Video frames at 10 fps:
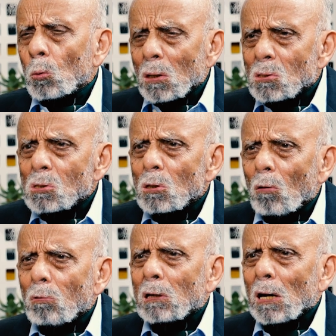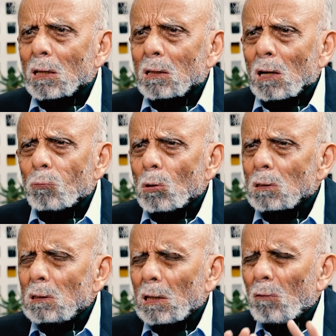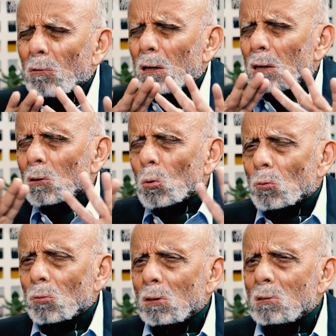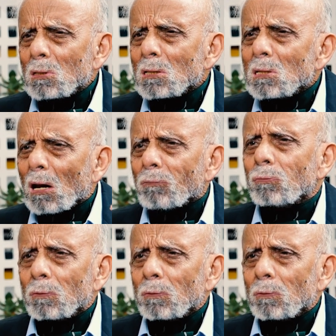The question of death, therefore, never arose. It's just love.